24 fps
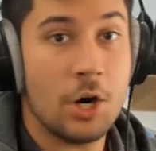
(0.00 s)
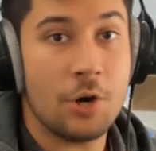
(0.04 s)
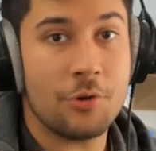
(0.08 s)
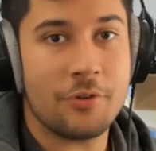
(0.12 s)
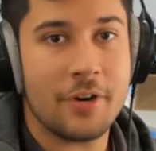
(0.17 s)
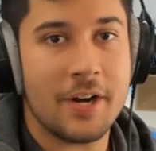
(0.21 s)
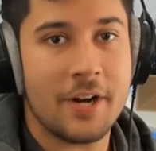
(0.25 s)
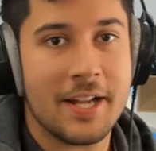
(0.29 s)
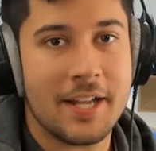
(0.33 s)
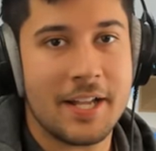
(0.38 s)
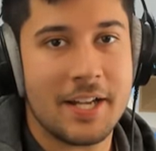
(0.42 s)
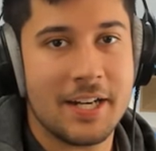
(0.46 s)

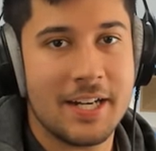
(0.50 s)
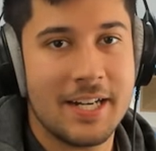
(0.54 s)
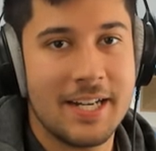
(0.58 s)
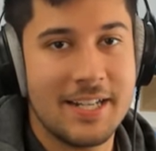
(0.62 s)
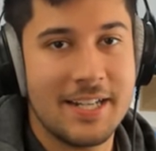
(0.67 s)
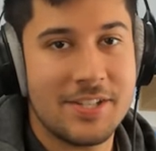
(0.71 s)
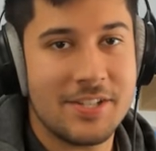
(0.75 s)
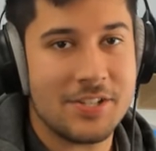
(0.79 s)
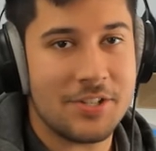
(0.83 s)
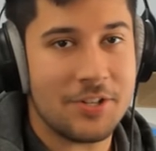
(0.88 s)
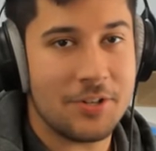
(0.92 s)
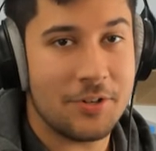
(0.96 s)
Alright
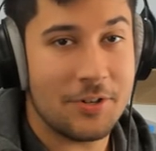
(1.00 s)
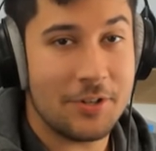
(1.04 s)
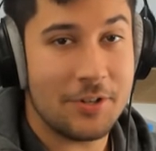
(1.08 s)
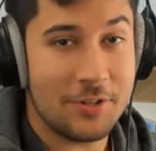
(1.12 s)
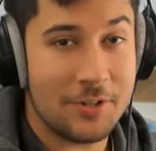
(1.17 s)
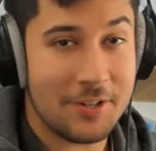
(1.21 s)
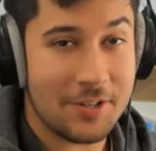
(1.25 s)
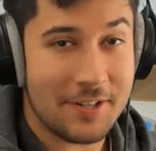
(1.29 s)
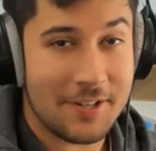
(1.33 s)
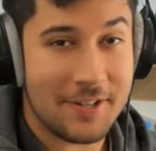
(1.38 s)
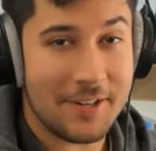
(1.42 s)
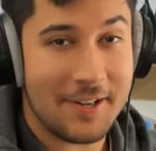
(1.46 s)
guys, so
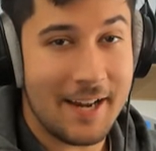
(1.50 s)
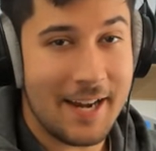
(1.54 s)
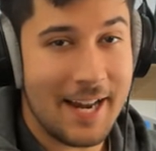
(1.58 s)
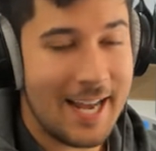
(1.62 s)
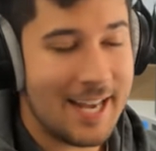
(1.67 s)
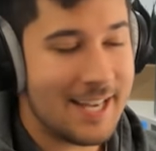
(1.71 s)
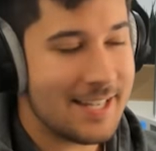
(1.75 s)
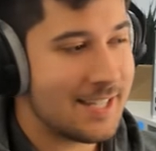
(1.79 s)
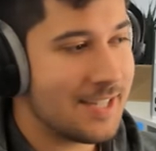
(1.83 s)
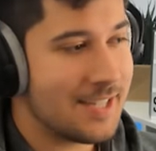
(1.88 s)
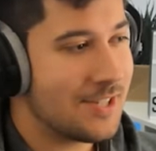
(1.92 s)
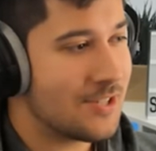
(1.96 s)
Lunar Client
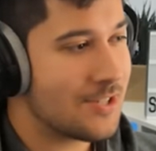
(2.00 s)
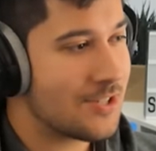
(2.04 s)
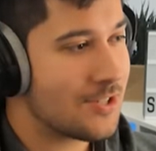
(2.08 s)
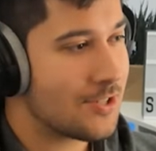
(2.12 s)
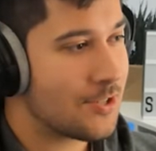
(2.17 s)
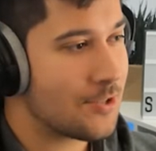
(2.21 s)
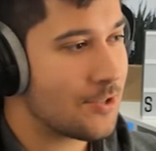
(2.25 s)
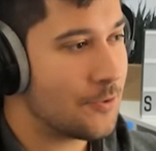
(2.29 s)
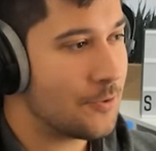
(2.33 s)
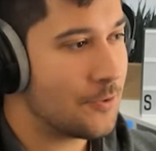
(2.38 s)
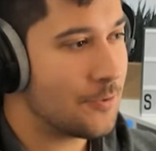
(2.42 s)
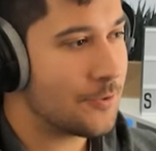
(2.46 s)
has
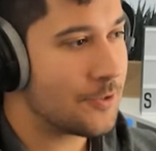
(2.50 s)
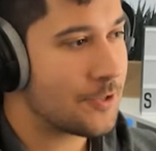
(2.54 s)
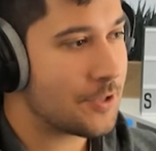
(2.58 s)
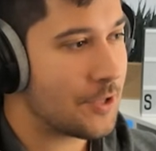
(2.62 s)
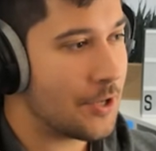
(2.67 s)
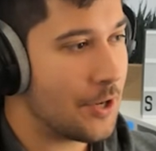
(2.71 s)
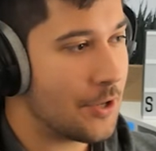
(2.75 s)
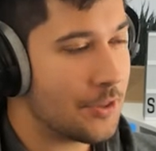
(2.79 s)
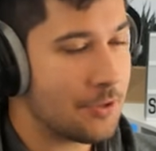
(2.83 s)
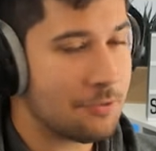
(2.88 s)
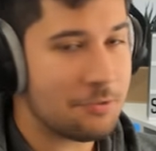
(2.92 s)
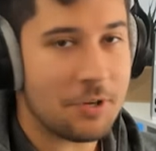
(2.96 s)
installed
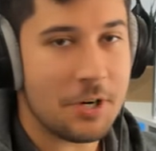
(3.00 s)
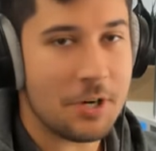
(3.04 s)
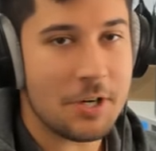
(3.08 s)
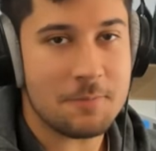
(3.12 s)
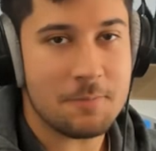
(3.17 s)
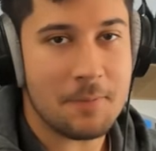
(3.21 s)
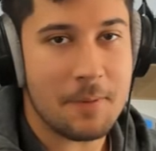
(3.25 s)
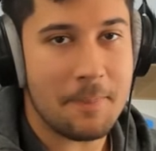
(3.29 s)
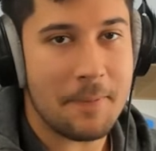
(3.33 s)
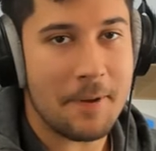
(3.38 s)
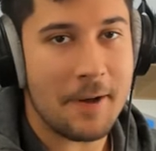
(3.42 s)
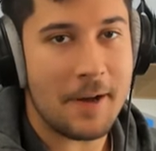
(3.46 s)
on the
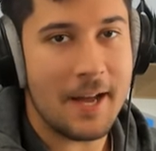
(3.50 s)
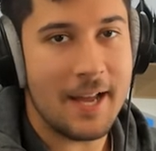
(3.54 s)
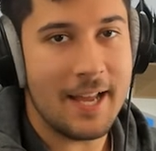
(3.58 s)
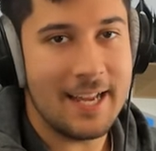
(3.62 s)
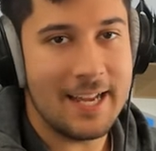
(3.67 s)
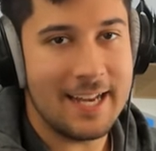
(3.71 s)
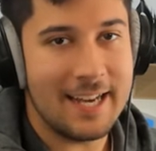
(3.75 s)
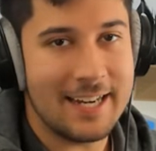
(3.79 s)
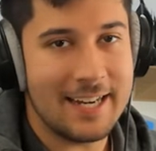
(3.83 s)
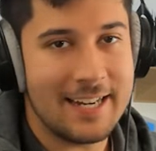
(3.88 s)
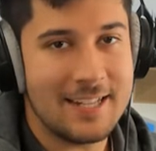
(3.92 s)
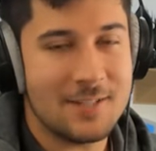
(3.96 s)
Raspberry Pi
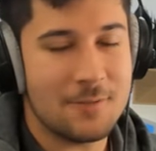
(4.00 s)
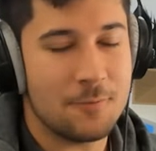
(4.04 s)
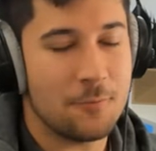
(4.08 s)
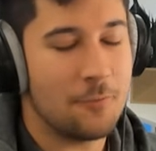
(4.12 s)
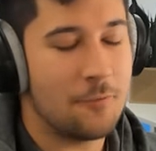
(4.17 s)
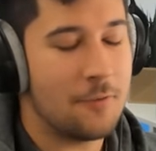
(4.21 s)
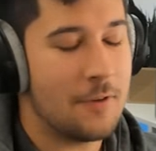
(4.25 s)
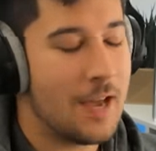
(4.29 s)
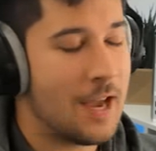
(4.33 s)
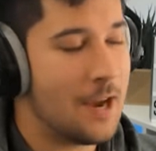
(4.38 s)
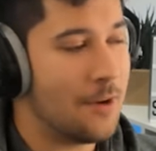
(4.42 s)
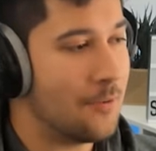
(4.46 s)
and it's
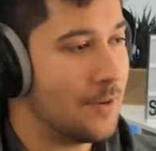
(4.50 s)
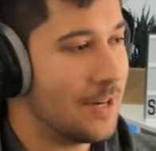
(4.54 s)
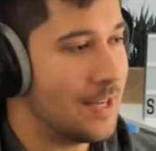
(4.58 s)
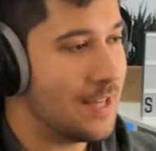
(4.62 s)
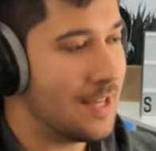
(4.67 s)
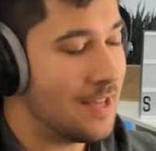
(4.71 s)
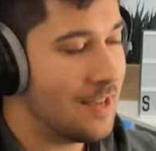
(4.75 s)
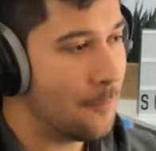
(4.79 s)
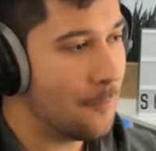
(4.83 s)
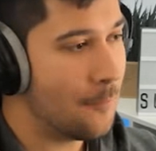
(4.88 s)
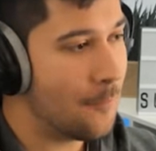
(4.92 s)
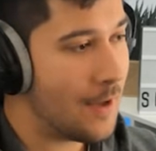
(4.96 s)

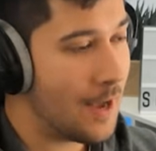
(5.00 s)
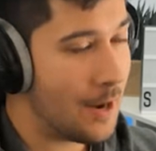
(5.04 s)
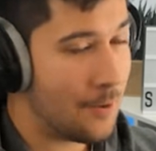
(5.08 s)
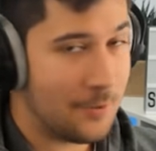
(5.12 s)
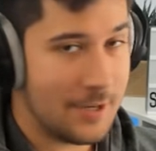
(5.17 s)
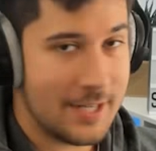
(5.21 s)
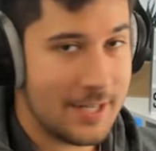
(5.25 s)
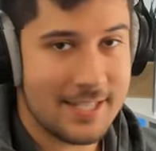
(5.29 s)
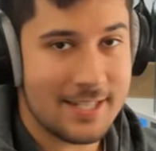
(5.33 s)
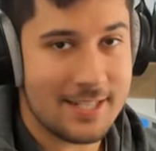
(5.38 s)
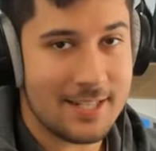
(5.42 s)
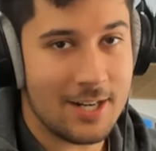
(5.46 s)
very,
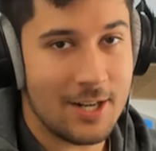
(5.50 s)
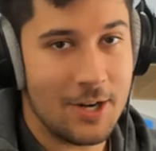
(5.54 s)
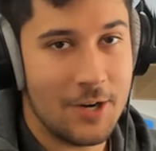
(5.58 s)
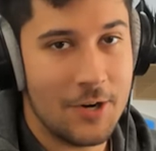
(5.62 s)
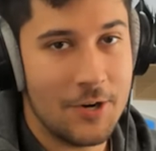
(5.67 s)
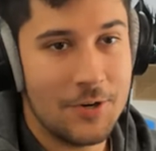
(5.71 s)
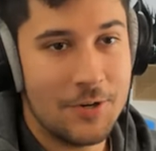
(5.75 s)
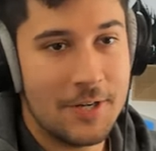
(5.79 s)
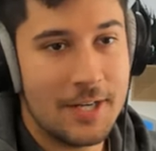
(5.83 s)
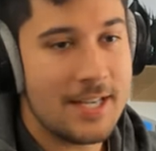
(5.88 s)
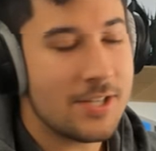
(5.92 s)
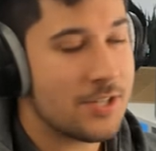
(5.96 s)
very
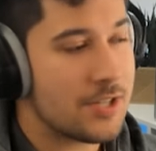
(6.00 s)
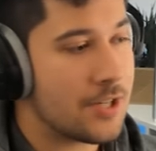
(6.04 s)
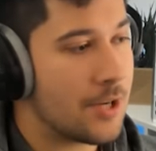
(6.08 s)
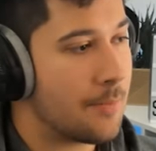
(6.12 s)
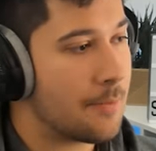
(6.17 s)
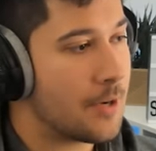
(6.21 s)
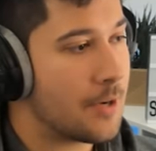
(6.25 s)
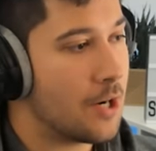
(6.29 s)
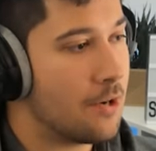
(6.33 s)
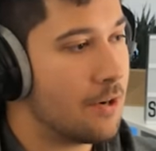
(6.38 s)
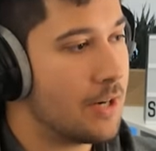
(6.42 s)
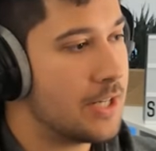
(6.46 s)
slow. So
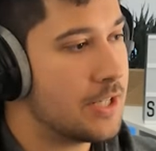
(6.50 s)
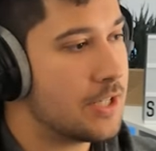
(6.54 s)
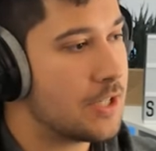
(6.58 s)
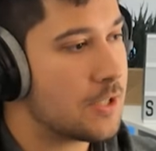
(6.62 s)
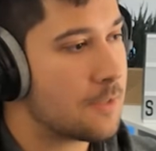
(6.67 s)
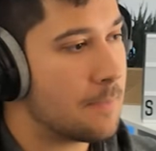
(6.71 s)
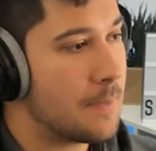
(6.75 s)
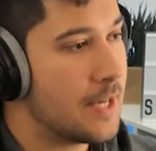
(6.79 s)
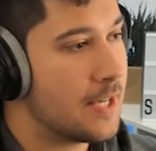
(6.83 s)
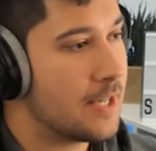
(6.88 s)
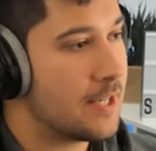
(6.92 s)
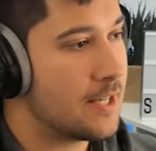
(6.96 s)
I'm currently just
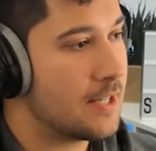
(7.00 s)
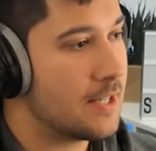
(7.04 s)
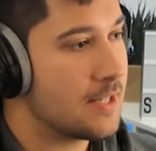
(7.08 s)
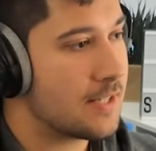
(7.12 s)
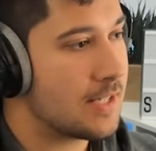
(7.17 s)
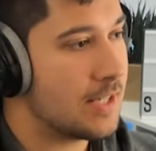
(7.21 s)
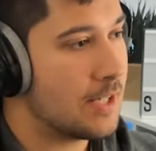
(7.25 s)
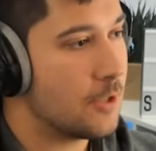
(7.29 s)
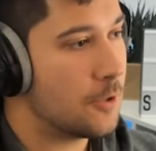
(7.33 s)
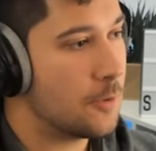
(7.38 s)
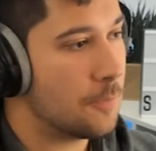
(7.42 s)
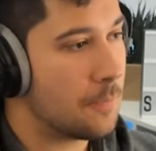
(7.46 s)
making a
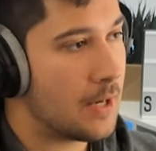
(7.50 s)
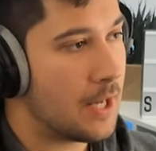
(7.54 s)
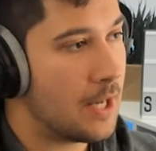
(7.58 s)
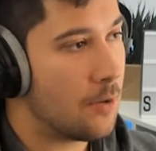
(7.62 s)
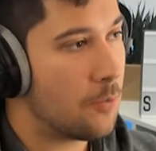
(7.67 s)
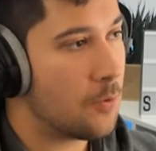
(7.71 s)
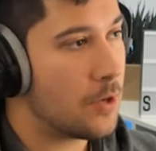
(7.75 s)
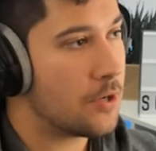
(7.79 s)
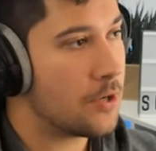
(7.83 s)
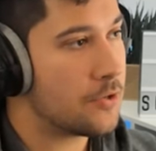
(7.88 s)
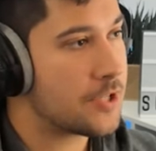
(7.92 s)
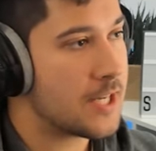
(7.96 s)
single player
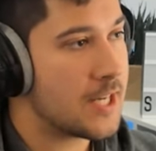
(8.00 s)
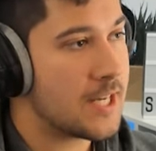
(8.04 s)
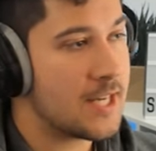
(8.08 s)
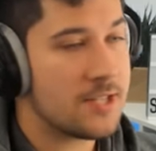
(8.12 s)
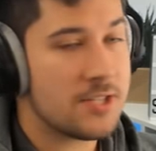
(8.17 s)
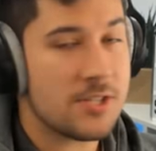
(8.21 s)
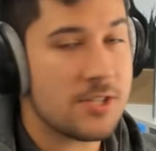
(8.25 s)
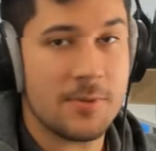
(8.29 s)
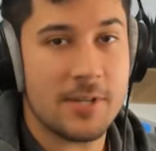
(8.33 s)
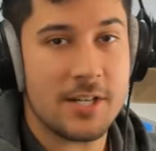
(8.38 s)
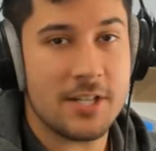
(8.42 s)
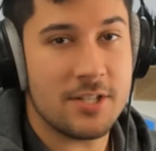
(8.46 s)
world here
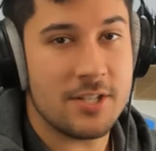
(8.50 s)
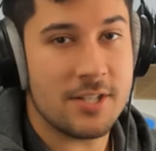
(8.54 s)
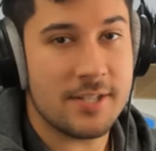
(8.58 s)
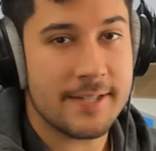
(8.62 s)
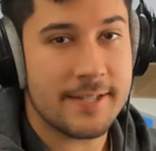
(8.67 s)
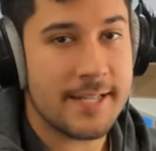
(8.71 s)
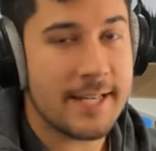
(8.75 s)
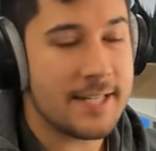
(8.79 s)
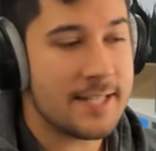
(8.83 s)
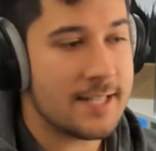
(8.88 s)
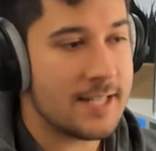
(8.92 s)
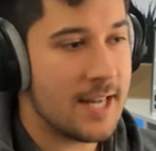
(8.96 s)
so we can just
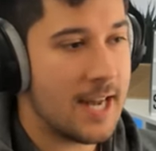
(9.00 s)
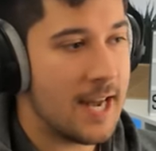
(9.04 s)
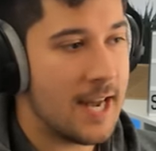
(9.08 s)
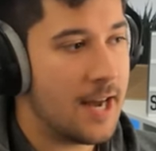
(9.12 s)
test it